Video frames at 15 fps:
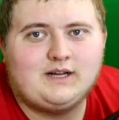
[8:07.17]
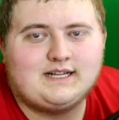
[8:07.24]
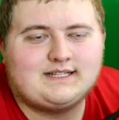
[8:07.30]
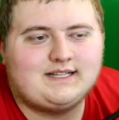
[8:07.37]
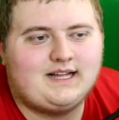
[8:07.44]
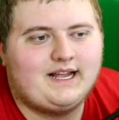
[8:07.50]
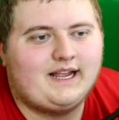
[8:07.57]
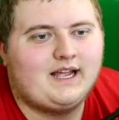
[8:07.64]

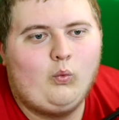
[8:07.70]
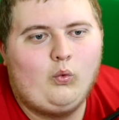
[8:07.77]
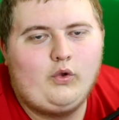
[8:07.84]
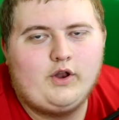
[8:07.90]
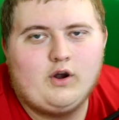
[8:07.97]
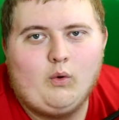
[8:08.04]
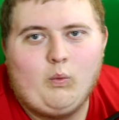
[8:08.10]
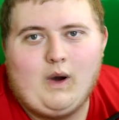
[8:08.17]
It's like,
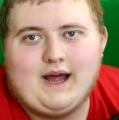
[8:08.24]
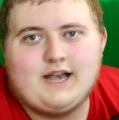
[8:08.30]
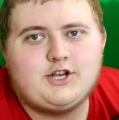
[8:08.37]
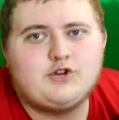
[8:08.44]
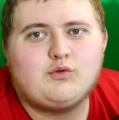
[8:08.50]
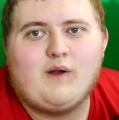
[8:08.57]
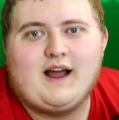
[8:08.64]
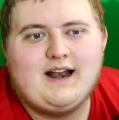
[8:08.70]
you know, why did
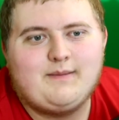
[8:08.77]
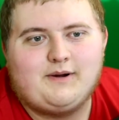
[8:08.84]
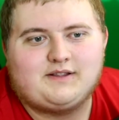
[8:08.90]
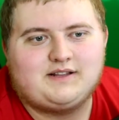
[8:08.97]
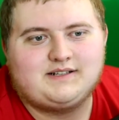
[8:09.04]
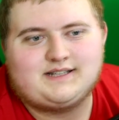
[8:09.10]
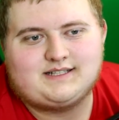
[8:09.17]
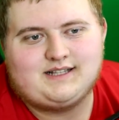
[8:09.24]
you write
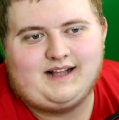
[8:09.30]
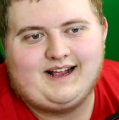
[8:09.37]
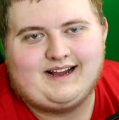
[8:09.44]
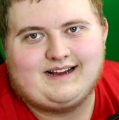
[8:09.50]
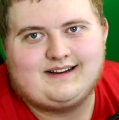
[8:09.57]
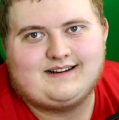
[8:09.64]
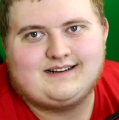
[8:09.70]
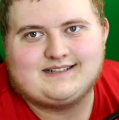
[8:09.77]
about this? It's
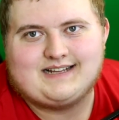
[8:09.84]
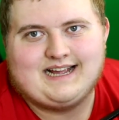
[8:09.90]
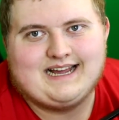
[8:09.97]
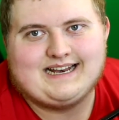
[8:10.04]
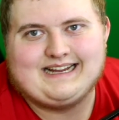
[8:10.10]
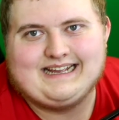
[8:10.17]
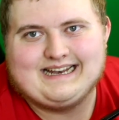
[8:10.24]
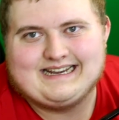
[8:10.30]
like, because I had
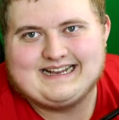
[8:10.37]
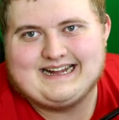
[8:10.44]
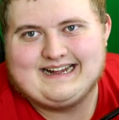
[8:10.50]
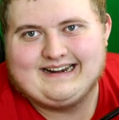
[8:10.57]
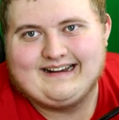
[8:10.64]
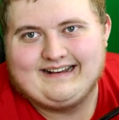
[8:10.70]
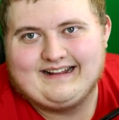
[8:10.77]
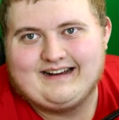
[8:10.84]
to get it done.